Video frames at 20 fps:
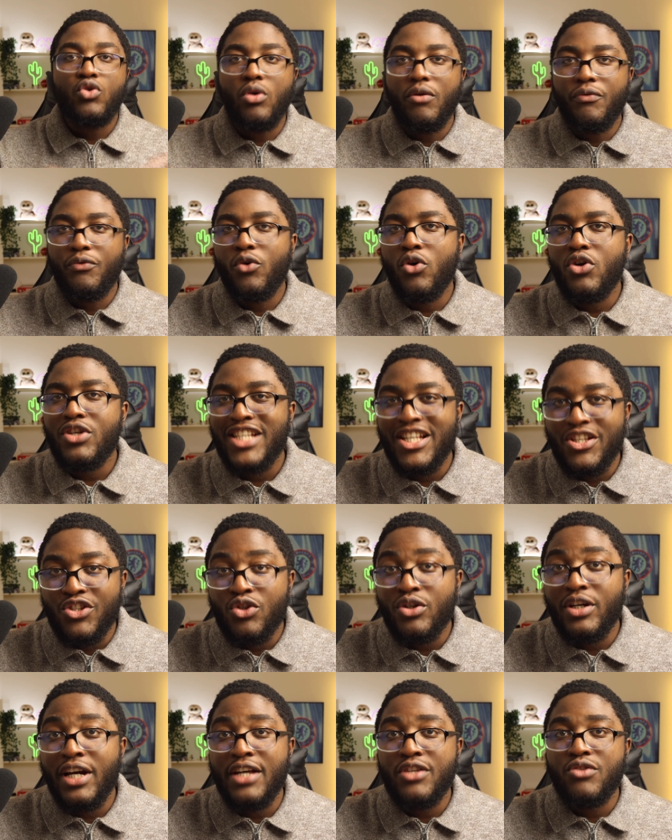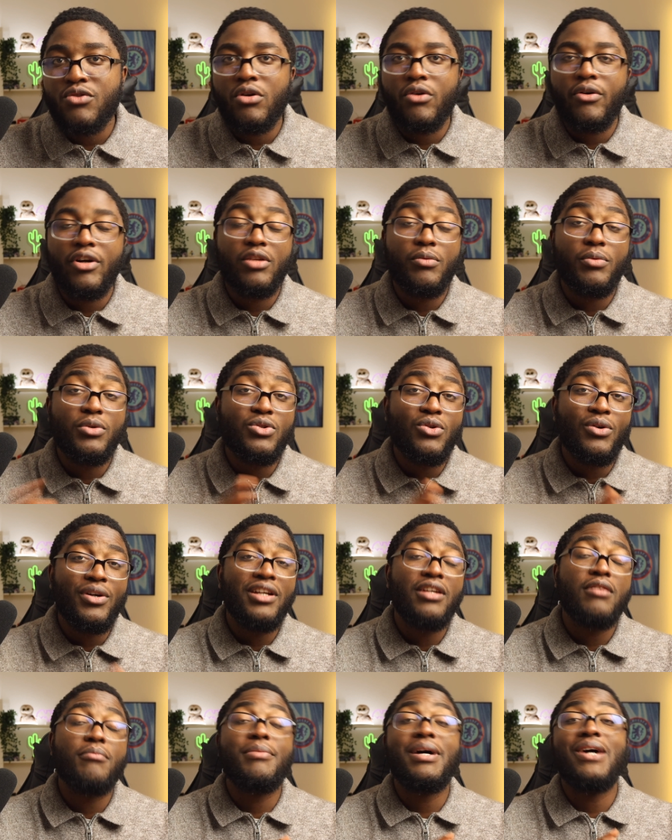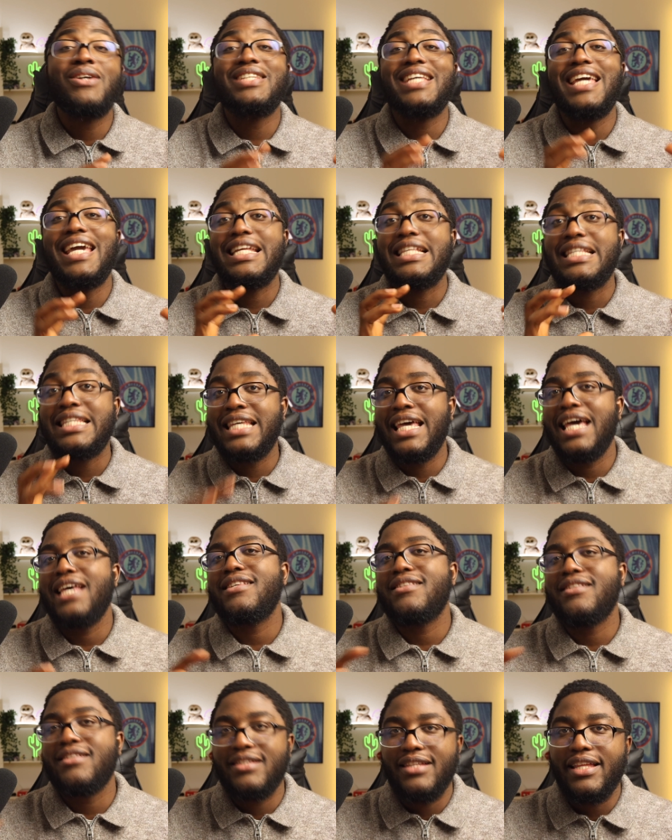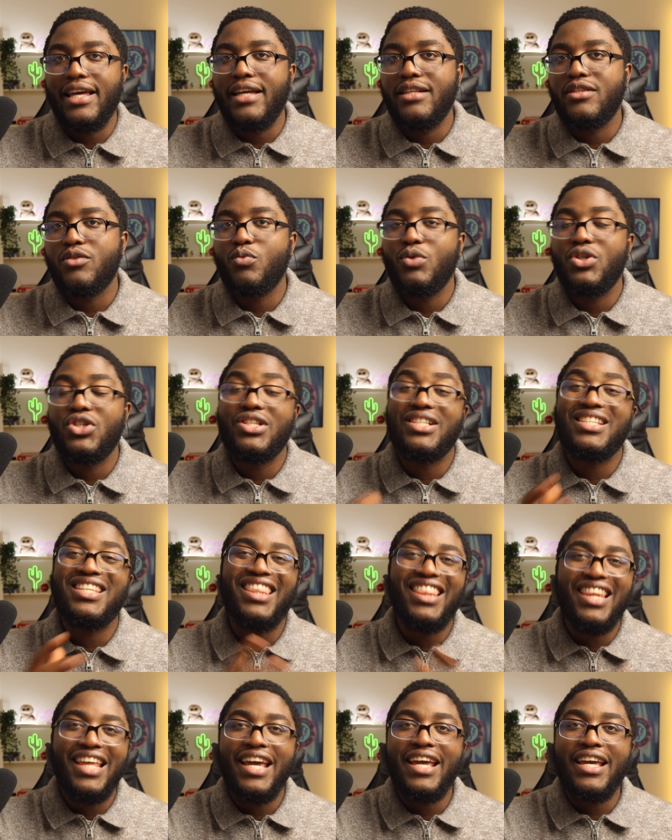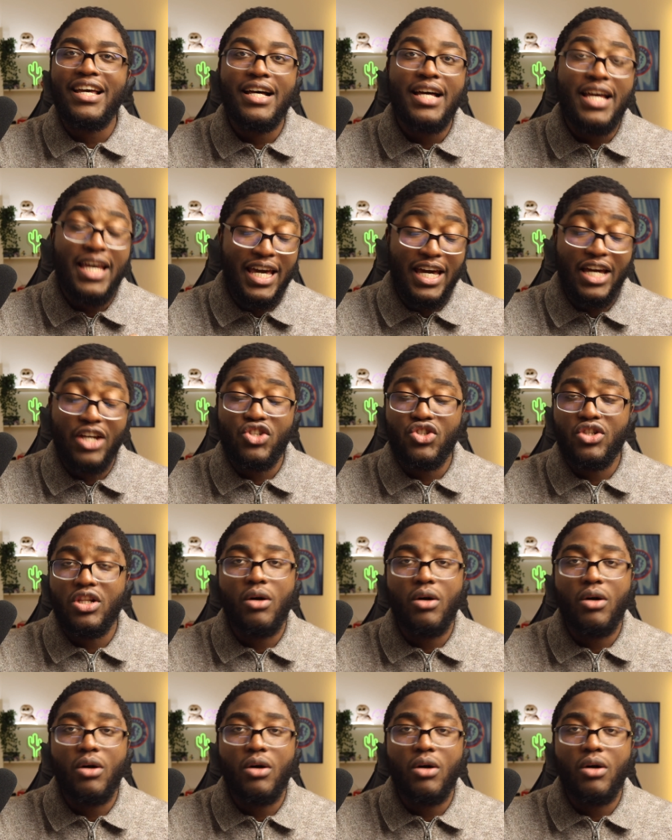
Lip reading: So of course, as you guys know already, we're talking about a testnet, which is LayerEdge.